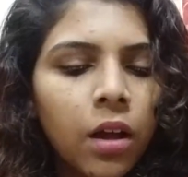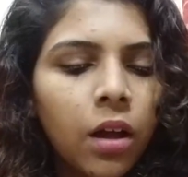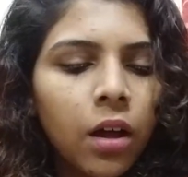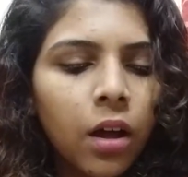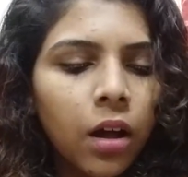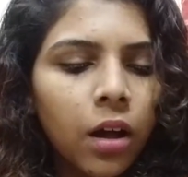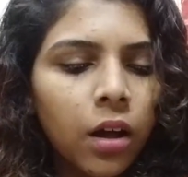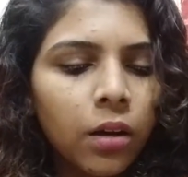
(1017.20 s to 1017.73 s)

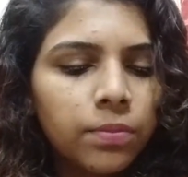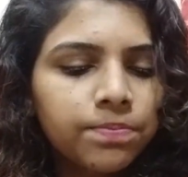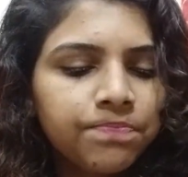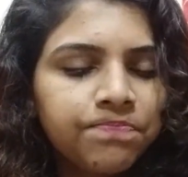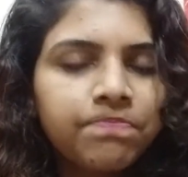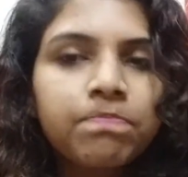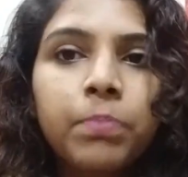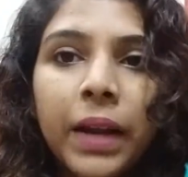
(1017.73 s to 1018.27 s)

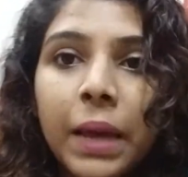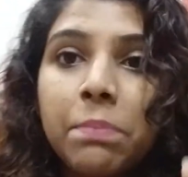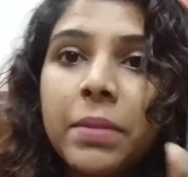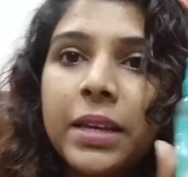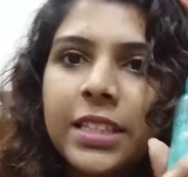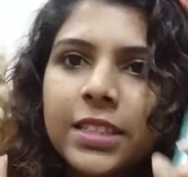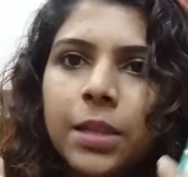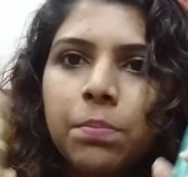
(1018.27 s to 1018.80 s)
but I
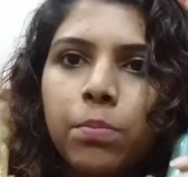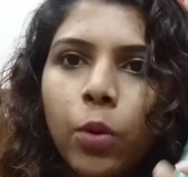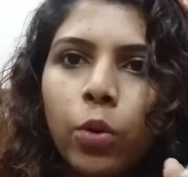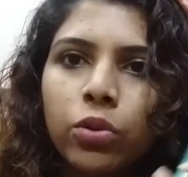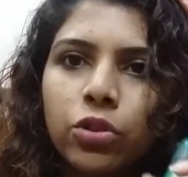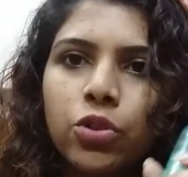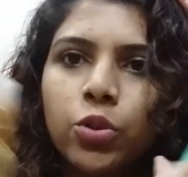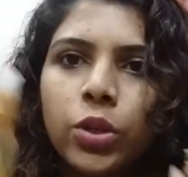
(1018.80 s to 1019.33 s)
mix them
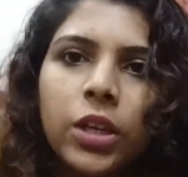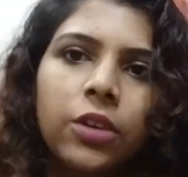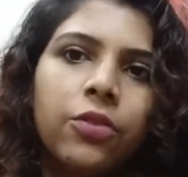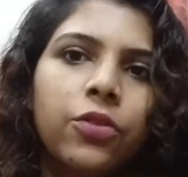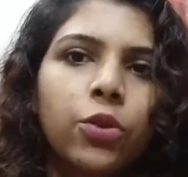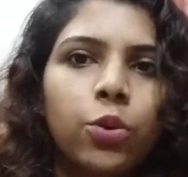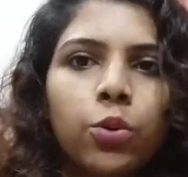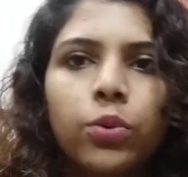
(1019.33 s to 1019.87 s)
both to give
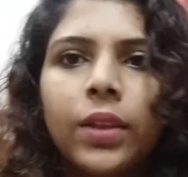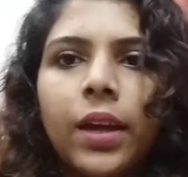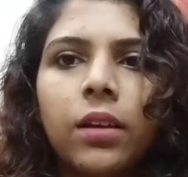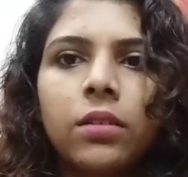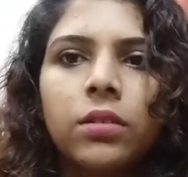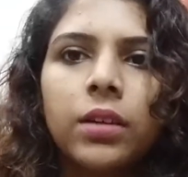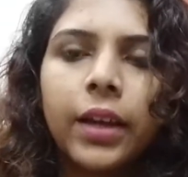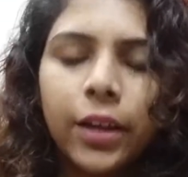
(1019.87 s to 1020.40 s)
that
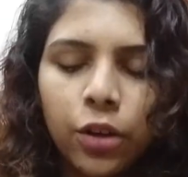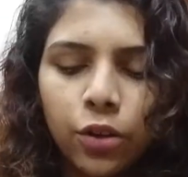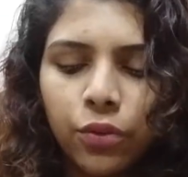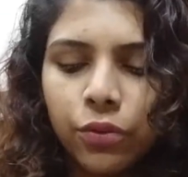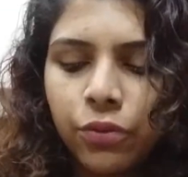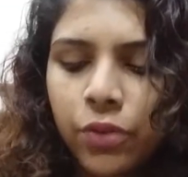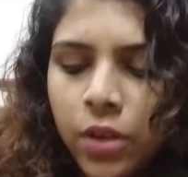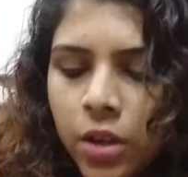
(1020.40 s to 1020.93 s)
kind
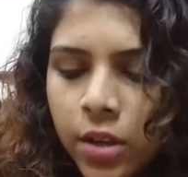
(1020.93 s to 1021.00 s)
of